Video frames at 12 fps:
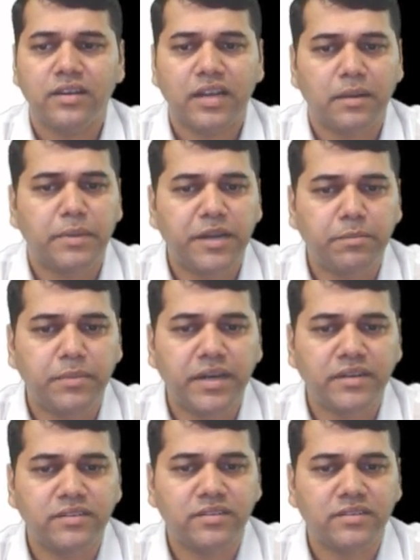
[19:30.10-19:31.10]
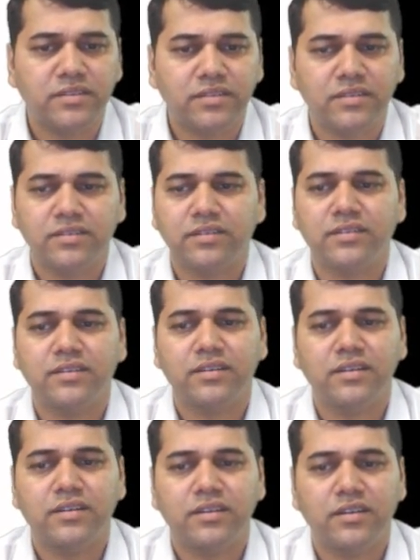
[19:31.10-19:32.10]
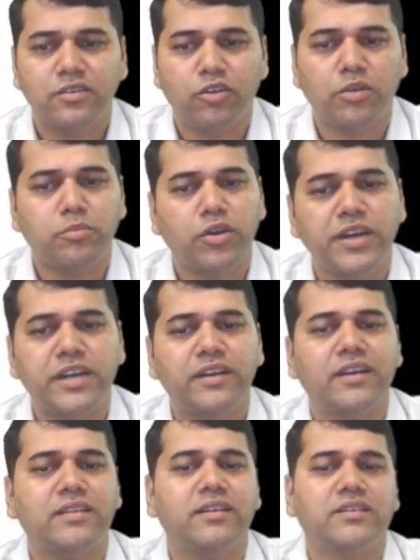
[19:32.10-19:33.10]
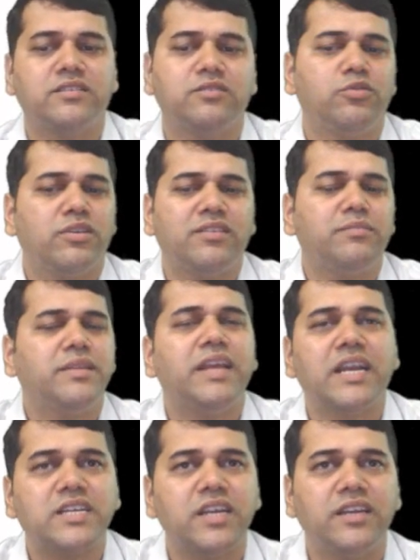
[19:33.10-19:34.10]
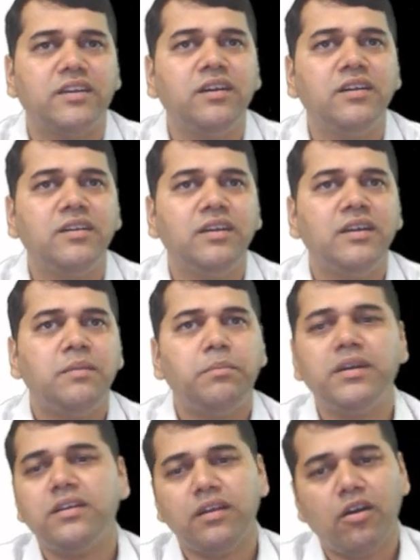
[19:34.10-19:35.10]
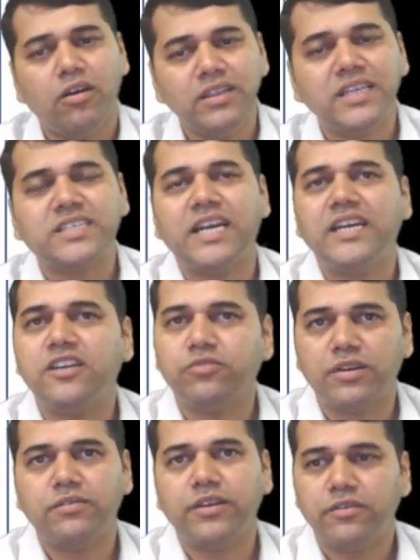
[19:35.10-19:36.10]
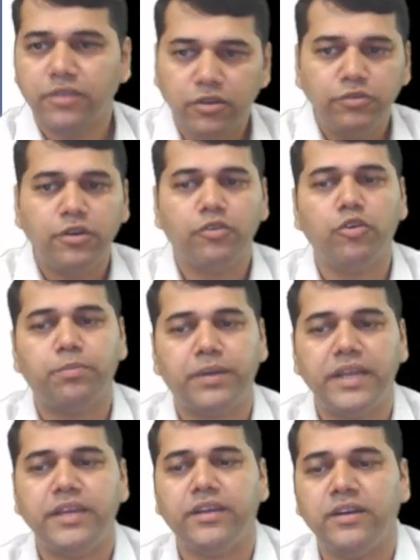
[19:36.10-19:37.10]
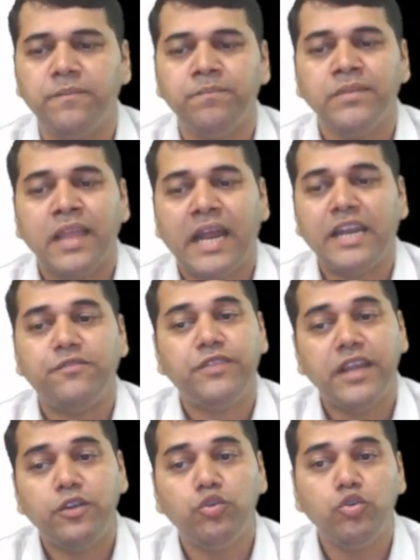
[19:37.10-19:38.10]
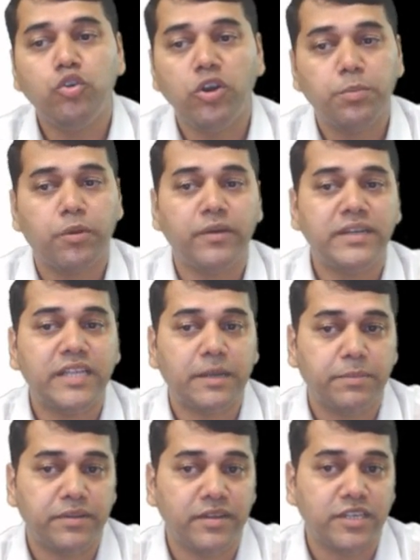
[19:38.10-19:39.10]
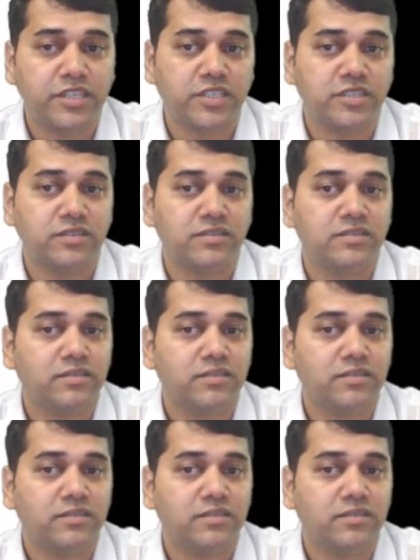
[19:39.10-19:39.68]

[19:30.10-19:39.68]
commitments, non-monetary transactions, okay, something extra here. But all the standards, whatever requirement, you have to obtain here. And if they, you don't provide the representation,